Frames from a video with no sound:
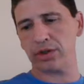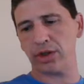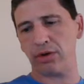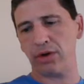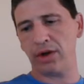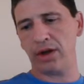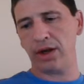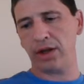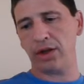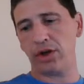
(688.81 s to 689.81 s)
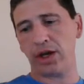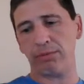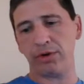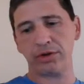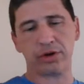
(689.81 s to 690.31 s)
So, and then you get
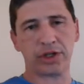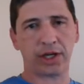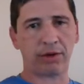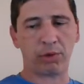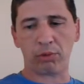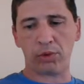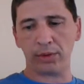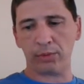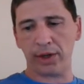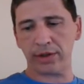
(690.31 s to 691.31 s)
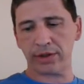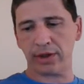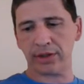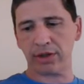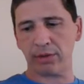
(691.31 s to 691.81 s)
a booster ticket with 1 win, so
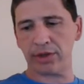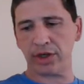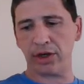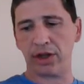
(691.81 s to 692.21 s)
that's always good.